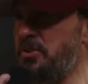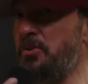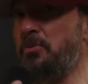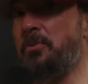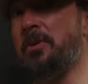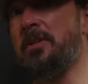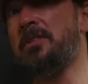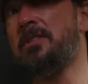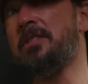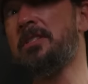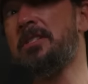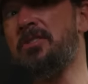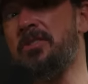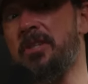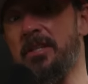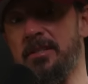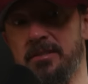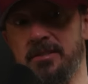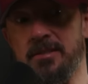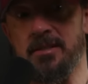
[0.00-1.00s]
which is
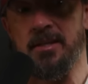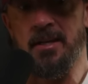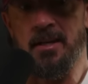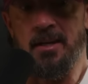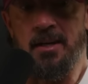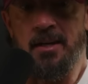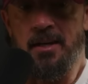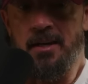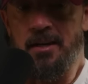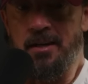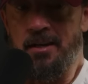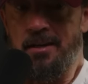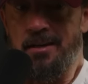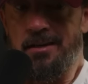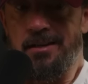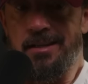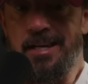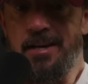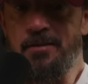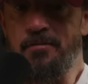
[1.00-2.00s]
just,
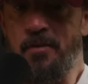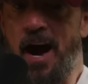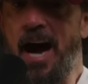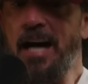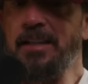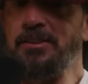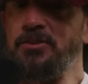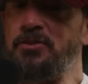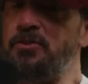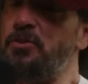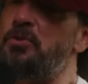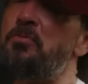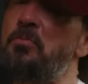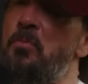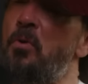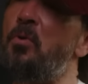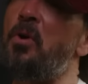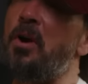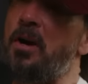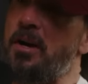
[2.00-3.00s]
if I do
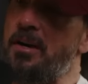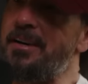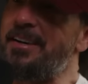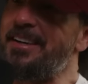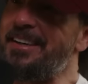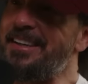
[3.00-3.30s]
more